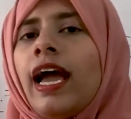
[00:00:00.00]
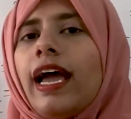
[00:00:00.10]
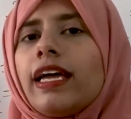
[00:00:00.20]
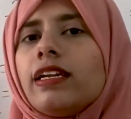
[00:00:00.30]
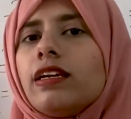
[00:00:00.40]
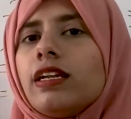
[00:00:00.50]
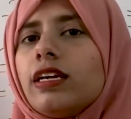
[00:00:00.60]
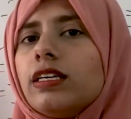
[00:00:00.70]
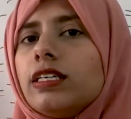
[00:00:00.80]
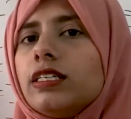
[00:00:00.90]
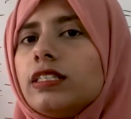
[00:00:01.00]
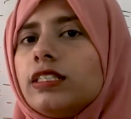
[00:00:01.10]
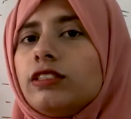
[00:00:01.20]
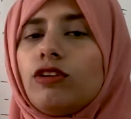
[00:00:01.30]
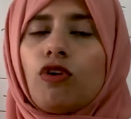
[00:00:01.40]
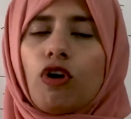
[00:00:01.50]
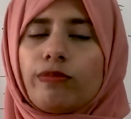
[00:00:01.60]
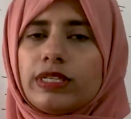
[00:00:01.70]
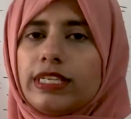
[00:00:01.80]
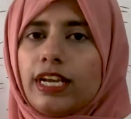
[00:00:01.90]
and the
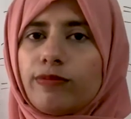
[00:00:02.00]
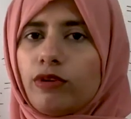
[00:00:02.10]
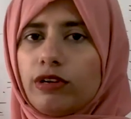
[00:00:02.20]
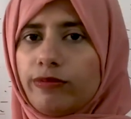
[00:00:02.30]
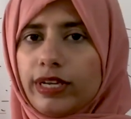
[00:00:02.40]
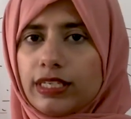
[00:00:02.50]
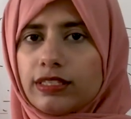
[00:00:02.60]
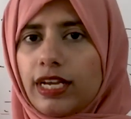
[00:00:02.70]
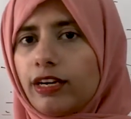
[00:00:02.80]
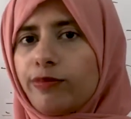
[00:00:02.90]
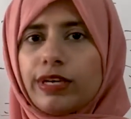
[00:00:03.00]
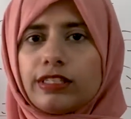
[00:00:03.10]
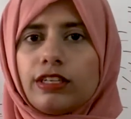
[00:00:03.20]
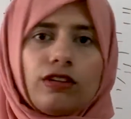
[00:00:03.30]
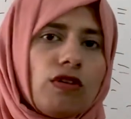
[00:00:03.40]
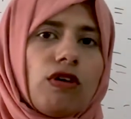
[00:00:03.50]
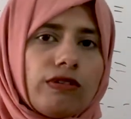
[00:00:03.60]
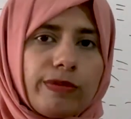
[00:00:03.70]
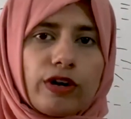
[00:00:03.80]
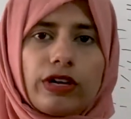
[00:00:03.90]
normal DNA polymerase that are present in our
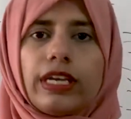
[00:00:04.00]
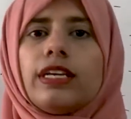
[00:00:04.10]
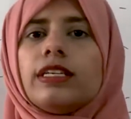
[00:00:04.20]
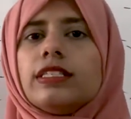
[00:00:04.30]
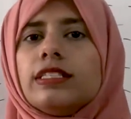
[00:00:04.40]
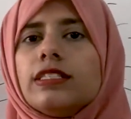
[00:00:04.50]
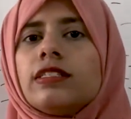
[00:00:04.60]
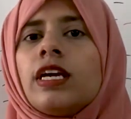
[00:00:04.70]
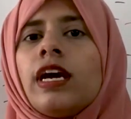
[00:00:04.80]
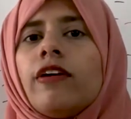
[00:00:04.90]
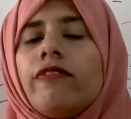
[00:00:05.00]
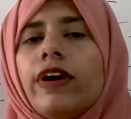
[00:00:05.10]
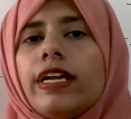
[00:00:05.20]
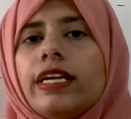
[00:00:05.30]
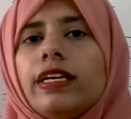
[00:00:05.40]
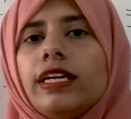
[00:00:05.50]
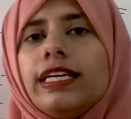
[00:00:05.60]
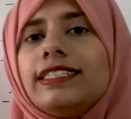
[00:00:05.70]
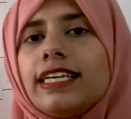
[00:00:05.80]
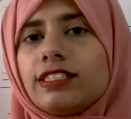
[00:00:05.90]
body is very
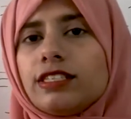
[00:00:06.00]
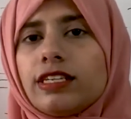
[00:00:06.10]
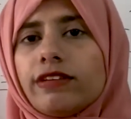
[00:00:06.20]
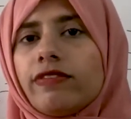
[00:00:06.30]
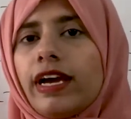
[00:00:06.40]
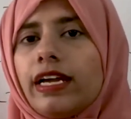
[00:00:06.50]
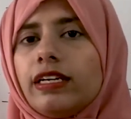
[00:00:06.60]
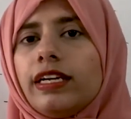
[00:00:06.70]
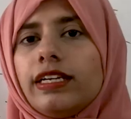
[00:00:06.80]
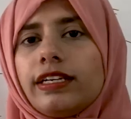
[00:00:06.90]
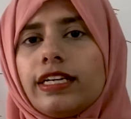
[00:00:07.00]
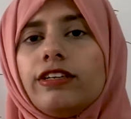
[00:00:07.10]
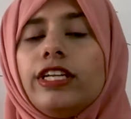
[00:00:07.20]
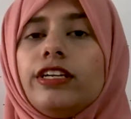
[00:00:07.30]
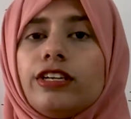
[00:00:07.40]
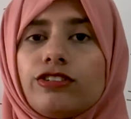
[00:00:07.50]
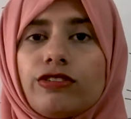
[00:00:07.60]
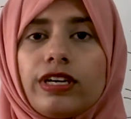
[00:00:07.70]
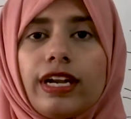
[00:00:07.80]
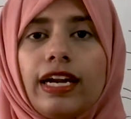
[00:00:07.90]
heat sensitive and it can
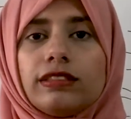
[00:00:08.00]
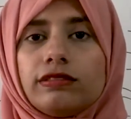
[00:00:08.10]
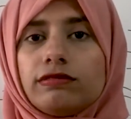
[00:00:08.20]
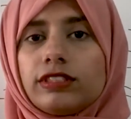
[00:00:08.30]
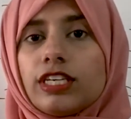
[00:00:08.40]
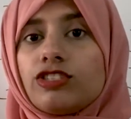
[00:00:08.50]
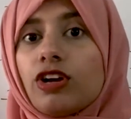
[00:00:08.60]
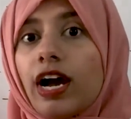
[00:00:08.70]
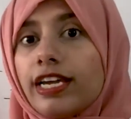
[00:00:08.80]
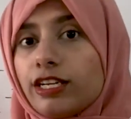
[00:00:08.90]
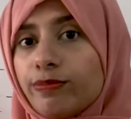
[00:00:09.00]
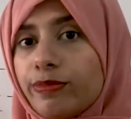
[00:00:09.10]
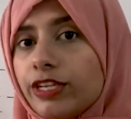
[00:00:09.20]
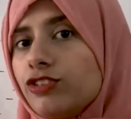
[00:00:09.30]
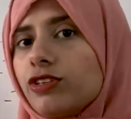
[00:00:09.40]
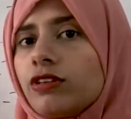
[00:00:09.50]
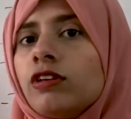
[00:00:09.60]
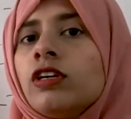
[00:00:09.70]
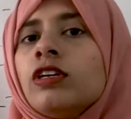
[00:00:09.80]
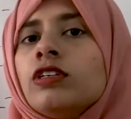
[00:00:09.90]
denaturate at such high temperature.
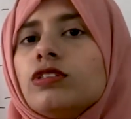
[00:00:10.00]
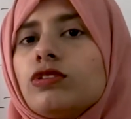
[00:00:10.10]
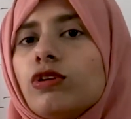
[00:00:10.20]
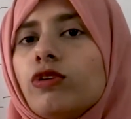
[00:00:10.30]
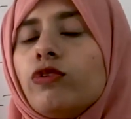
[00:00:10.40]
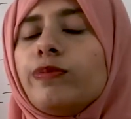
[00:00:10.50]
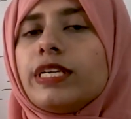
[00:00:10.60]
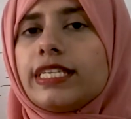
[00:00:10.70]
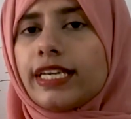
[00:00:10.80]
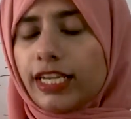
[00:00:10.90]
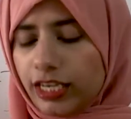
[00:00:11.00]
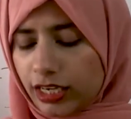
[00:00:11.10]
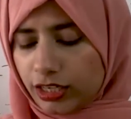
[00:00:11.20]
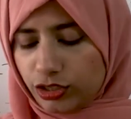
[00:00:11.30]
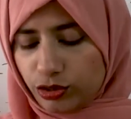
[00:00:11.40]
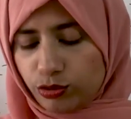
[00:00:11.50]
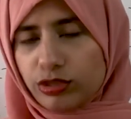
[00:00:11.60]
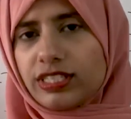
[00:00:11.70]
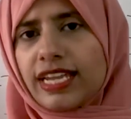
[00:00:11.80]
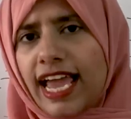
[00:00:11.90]
So we basically
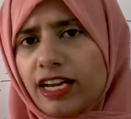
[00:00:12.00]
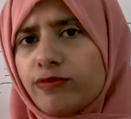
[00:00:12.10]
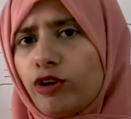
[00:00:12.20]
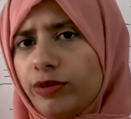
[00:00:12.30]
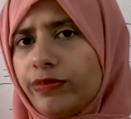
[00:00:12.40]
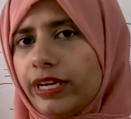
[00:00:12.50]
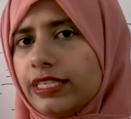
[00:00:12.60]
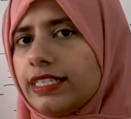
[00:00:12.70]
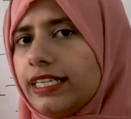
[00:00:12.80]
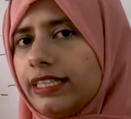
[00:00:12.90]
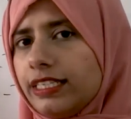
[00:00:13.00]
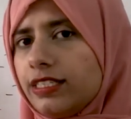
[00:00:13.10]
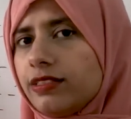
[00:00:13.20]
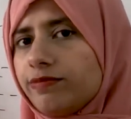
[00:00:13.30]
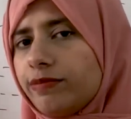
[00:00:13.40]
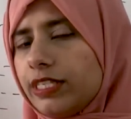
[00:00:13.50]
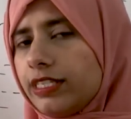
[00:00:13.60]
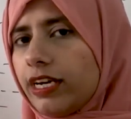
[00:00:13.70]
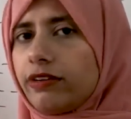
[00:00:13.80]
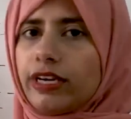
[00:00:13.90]
use tag polymerase in this
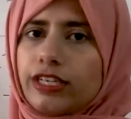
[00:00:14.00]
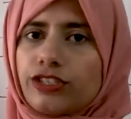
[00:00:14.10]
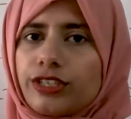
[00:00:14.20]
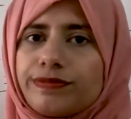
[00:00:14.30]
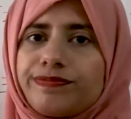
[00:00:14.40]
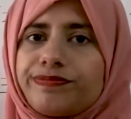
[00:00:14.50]
PCR reaction.